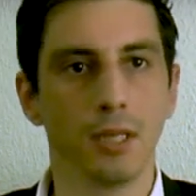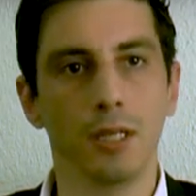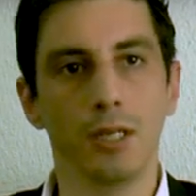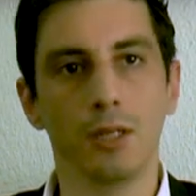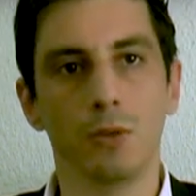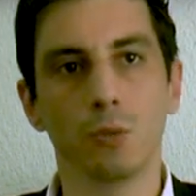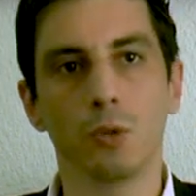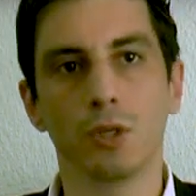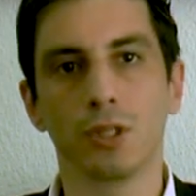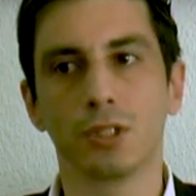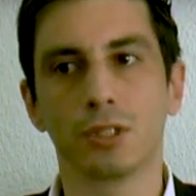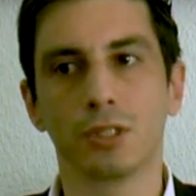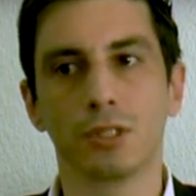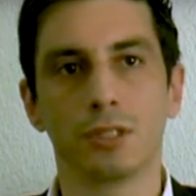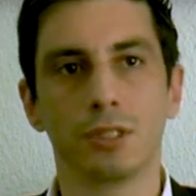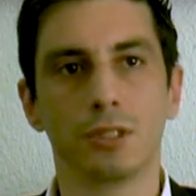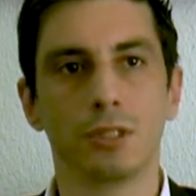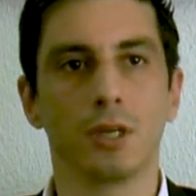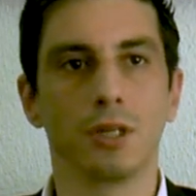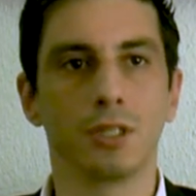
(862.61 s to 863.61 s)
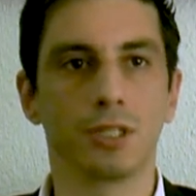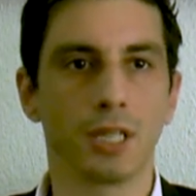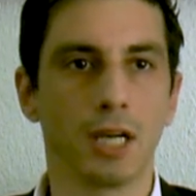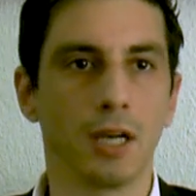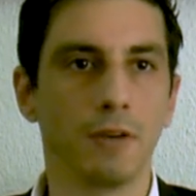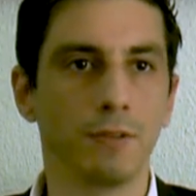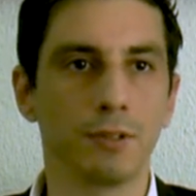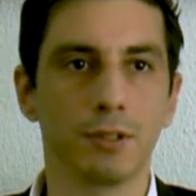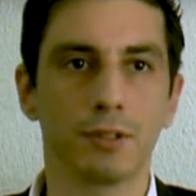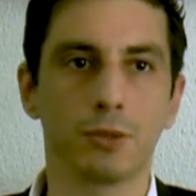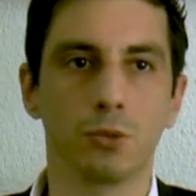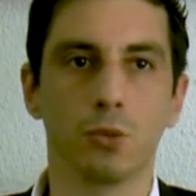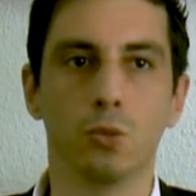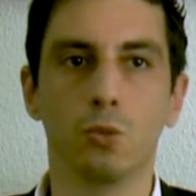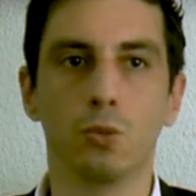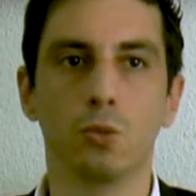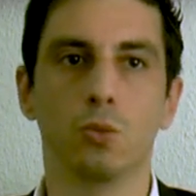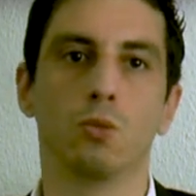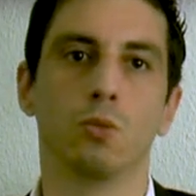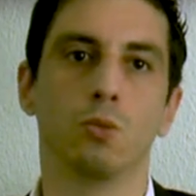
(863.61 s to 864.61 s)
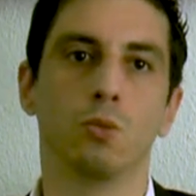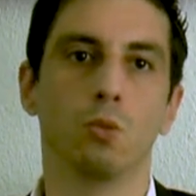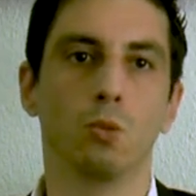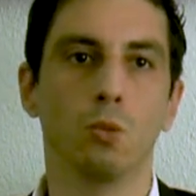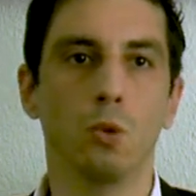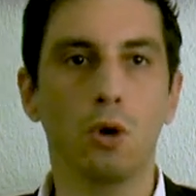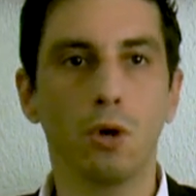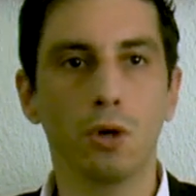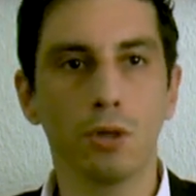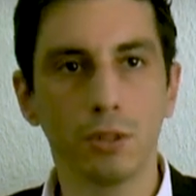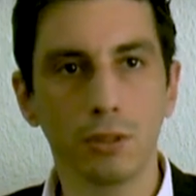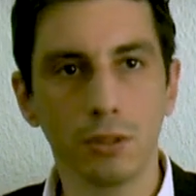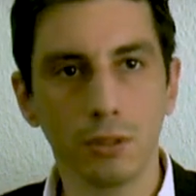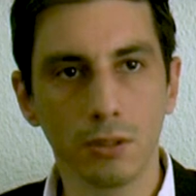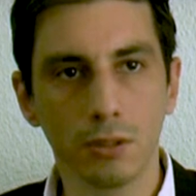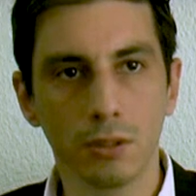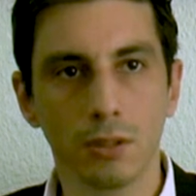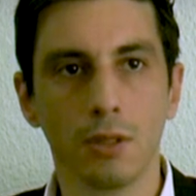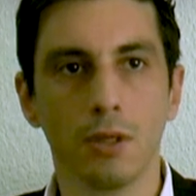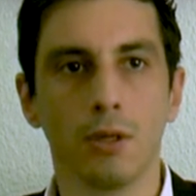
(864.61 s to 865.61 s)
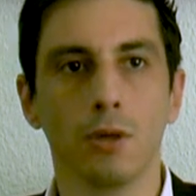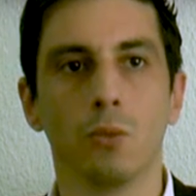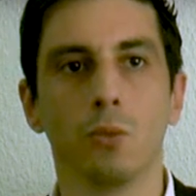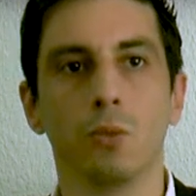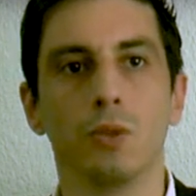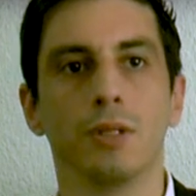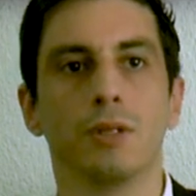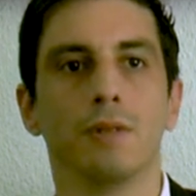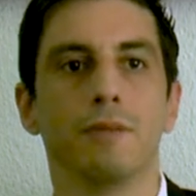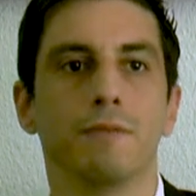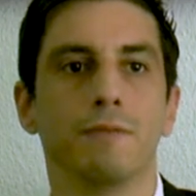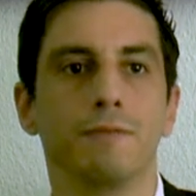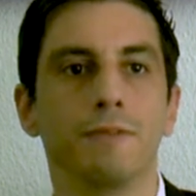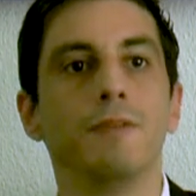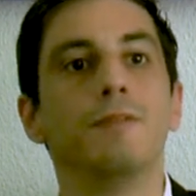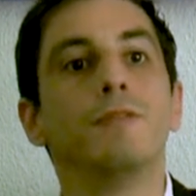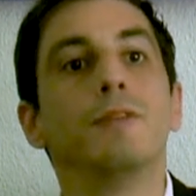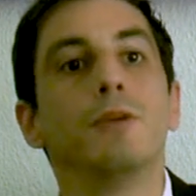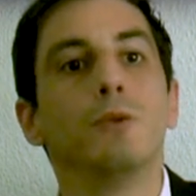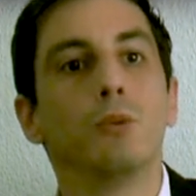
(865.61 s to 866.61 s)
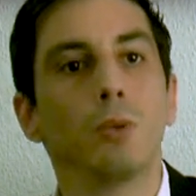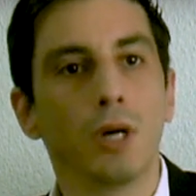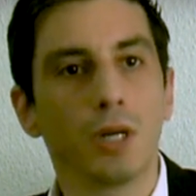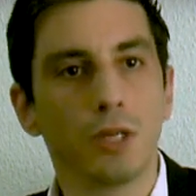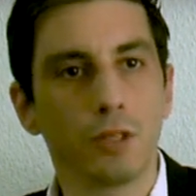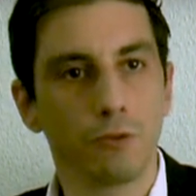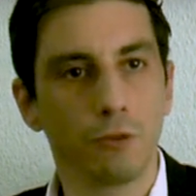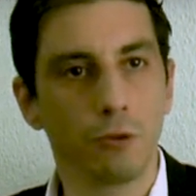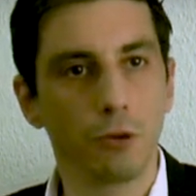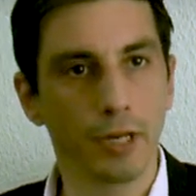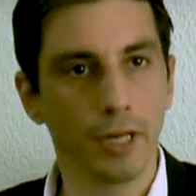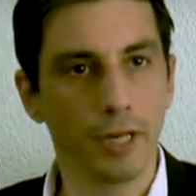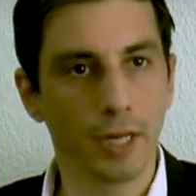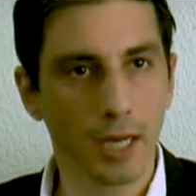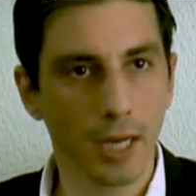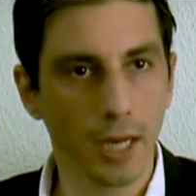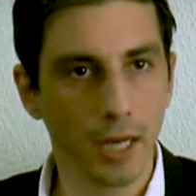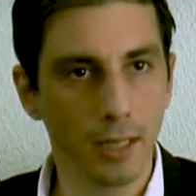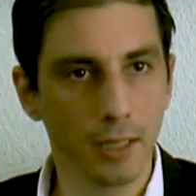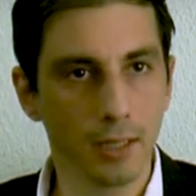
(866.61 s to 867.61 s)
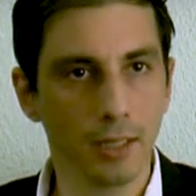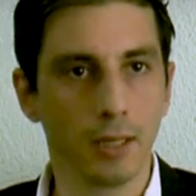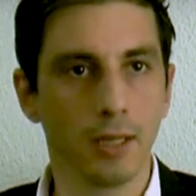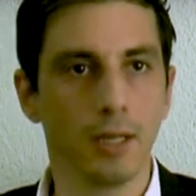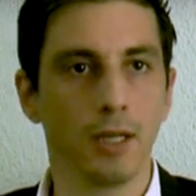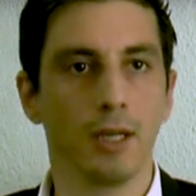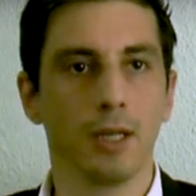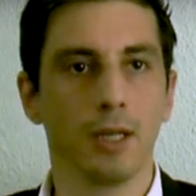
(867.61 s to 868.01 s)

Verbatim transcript: It was a Chavez who won with 51-49,